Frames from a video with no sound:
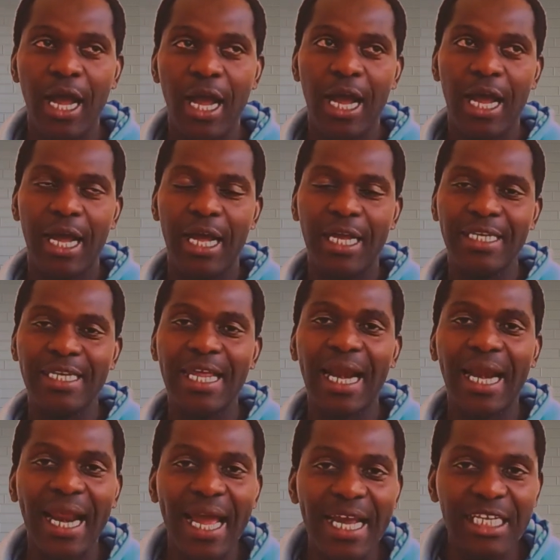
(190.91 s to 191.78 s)
the
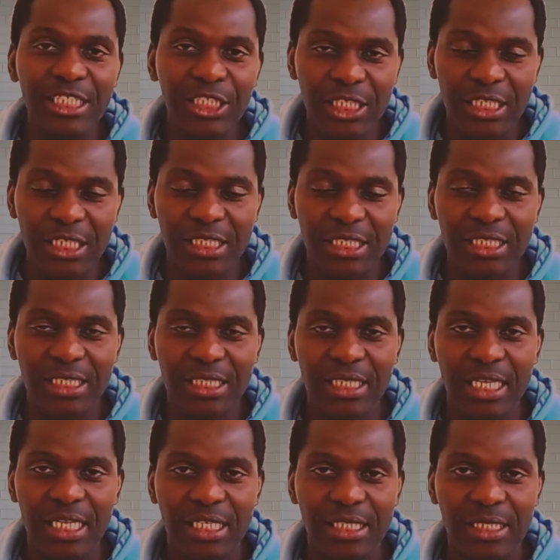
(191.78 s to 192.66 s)
righteousness
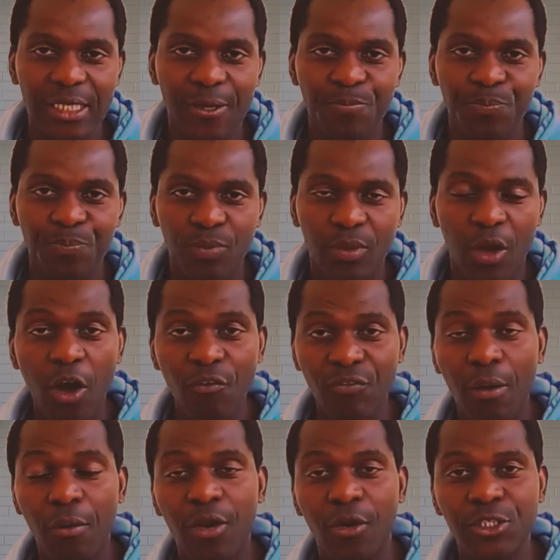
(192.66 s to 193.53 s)
of our Lord
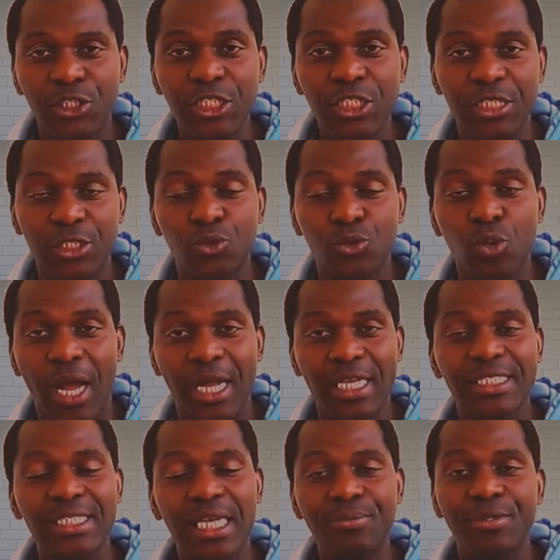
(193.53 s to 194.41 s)
Jesus, to
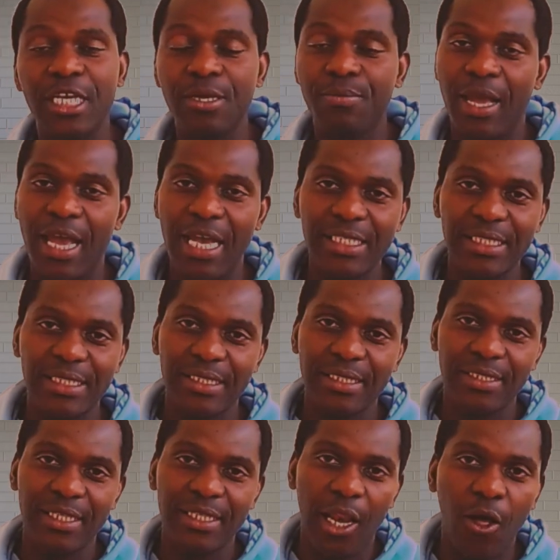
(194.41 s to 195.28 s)
accept him as the
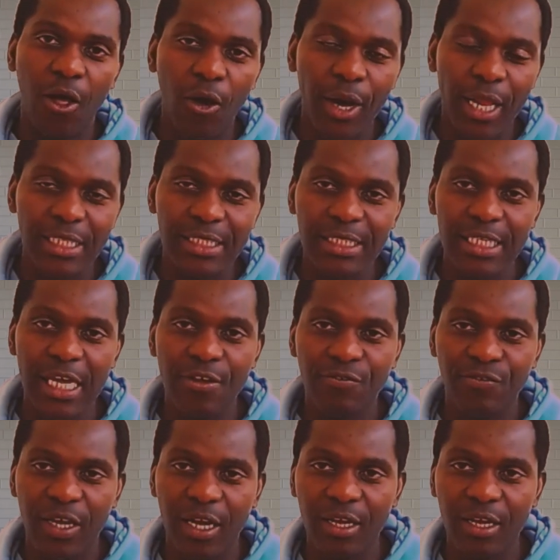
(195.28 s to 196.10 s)
Lord and Savior,